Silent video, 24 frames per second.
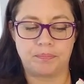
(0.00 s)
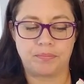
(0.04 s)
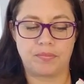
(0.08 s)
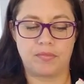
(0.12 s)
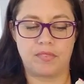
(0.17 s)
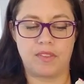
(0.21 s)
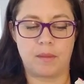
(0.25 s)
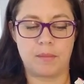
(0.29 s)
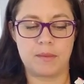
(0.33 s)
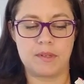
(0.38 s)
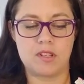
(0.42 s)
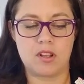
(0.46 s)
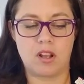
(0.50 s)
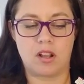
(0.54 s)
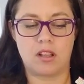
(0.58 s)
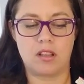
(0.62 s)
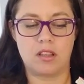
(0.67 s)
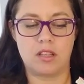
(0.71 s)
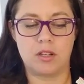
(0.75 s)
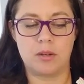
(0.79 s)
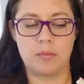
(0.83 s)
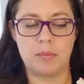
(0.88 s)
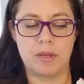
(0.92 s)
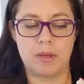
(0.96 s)
let me talk a
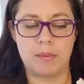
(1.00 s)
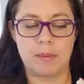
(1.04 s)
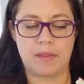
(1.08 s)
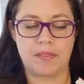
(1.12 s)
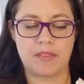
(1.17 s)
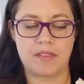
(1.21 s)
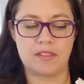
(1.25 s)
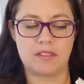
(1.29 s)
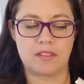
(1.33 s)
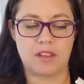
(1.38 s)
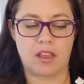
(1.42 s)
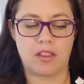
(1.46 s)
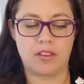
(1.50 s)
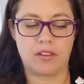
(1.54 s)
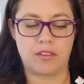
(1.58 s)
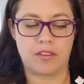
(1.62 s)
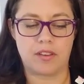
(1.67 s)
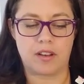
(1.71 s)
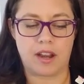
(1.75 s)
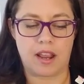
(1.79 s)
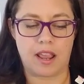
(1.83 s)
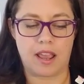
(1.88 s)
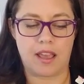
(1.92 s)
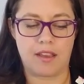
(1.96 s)
little bit about this color that
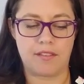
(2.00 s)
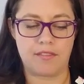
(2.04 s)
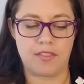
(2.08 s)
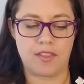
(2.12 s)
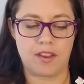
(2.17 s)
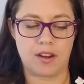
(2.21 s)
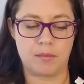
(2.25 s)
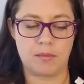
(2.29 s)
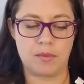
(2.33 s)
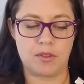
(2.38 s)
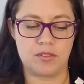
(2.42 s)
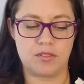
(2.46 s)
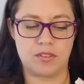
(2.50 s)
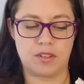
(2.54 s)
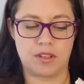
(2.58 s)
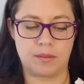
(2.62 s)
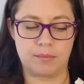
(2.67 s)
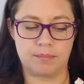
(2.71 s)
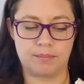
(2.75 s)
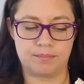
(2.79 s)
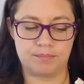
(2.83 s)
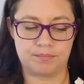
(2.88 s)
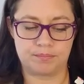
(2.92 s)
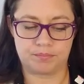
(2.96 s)
I have that I'm using.
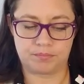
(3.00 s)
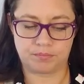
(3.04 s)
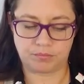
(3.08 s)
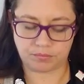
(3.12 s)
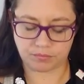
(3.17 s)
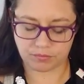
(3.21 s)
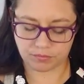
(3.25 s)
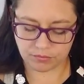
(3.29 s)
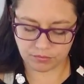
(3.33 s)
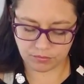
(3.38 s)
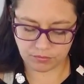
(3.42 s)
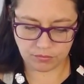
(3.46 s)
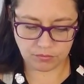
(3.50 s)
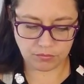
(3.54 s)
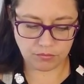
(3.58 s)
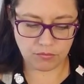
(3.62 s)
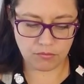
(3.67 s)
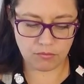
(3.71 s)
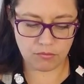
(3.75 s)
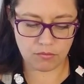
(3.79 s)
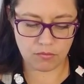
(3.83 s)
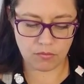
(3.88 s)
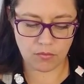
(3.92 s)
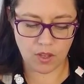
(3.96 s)

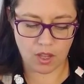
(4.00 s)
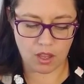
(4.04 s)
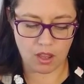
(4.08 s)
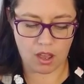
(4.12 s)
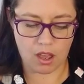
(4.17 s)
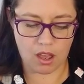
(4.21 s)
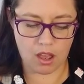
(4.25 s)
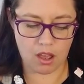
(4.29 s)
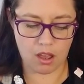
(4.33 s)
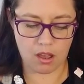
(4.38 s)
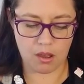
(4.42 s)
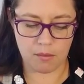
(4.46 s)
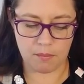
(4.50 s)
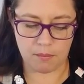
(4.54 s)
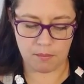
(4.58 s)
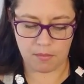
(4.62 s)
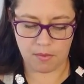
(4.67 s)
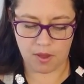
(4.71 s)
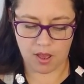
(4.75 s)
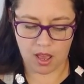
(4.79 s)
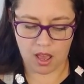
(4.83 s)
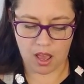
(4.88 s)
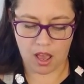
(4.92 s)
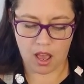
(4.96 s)
Um,
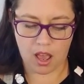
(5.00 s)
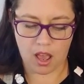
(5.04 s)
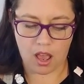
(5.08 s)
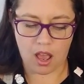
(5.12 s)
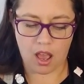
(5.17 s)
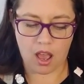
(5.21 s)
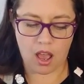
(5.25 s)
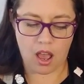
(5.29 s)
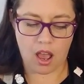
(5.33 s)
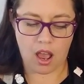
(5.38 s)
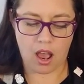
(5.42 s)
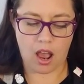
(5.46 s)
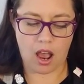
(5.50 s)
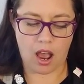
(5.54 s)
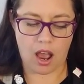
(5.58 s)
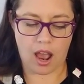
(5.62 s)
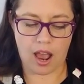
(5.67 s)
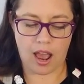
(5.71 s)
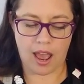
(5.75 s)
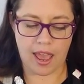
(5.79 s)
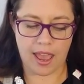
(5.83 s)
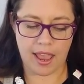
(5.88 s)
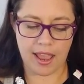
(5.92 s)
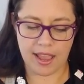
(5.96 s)

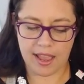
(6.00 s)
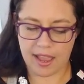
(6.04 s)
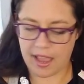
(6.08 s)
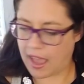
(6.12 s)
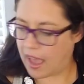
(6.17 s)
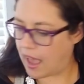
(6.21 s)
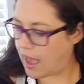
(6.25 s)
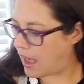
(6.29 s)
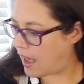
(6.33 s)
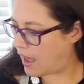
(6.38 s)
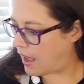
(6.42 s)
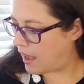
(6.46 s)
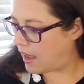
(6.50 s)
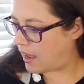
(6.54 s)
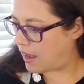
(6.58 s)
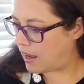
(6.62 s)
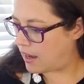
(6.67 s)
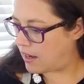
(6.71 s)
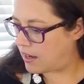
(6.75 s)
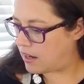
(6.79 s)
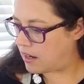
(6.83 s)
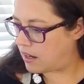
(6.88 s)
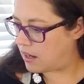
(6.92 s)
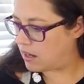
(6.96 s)
I
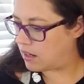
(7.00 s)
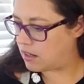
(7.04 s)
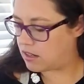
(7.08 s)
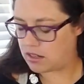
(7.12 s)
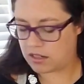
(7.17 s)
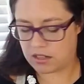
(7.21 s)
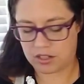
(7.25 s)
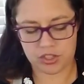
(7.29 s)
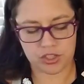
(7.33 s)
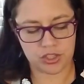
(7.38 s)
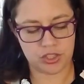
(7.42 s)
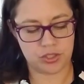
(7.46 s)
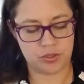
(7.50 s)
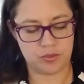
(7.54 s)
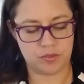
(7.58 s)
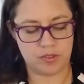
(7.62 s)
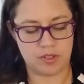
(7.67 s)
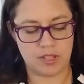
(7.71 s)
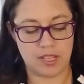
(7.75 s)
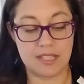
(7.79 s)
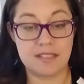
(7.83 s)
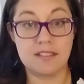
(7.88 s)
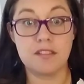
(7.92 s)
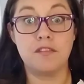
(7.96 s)
had, shoot,
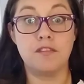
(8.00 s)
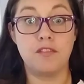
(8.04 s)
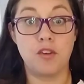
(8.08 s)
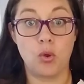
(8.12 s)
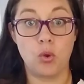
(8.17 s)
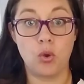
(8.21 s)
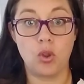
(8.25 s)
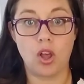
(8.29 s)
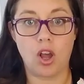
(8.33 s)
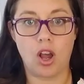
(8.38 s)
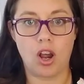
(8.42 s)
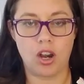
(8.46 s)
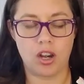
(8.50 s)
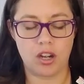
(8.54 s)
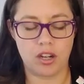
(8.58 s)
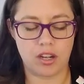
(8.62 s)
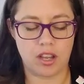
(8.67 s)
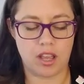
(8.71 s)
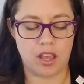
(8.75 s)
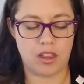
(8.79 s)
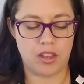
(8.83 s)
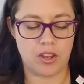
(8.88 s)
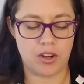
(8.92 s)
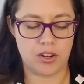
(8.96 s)
it's a folk art
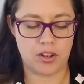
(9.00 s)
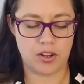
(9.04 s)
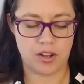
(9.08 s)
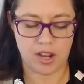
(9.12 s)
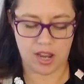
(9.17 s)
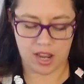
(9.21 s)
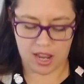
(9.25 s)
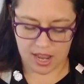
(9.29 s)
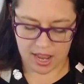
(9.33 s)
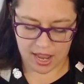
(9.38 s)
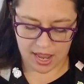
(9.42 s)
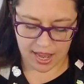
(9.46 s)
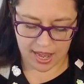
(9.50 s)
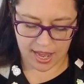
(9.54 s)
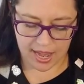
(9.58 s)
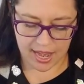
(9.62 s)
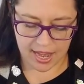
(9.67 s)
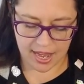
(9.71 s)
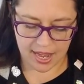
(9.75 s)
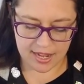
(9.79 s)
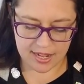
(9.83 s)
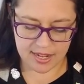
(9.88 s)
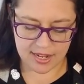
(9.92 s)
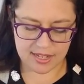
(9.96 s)
color
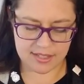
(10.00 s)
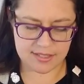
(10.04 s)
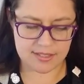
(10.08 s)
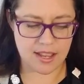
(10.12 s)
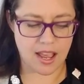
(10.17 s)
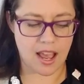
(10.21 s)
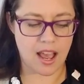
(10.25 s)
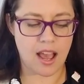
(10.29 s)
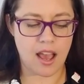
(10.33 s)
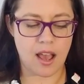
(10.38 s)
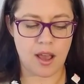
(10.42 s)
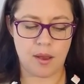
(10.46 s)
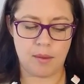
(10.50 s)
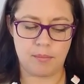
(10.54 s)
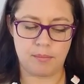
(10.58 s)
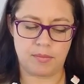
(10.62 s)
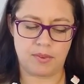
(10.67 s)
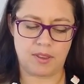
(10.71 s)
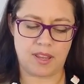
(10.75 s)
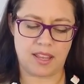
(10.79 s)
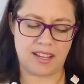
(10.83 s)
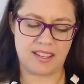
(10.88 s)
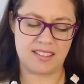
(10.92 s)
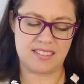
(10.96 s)
and it's um,
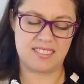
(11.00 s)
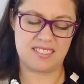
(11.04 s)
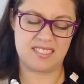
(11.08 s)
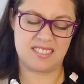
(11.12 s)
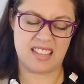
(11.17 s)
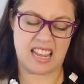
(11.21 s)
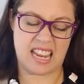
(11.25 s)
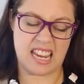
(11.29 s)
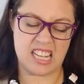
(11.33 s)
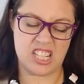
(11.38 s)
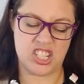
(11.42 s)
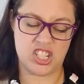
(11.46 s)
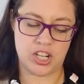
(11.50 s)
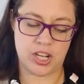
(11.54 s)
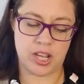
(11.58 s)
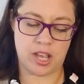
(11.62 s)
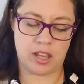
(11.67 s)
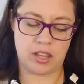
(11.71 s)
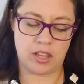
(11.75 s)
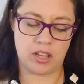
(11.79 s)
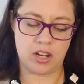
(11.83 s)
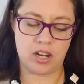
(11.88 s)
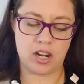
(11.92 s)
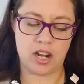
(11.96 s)
like a sagey
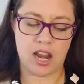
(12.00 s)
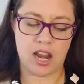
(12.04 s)
color,